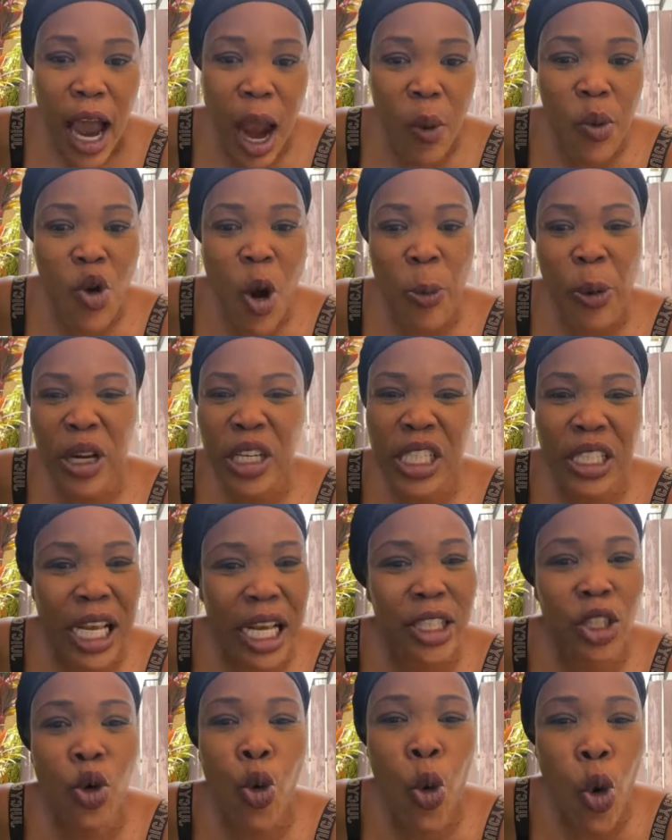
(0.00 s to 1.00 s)
And
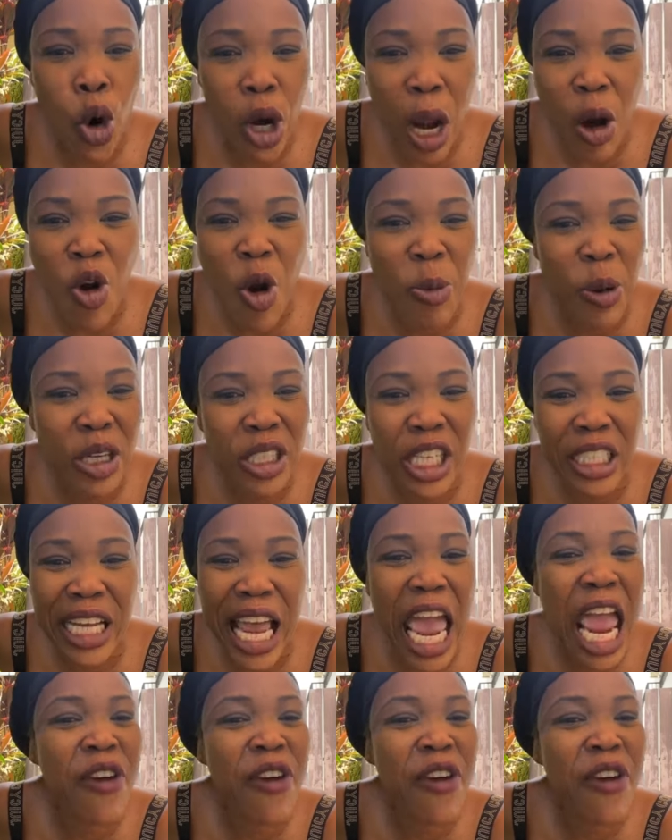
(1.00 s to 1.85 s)
reparations goal and reparations.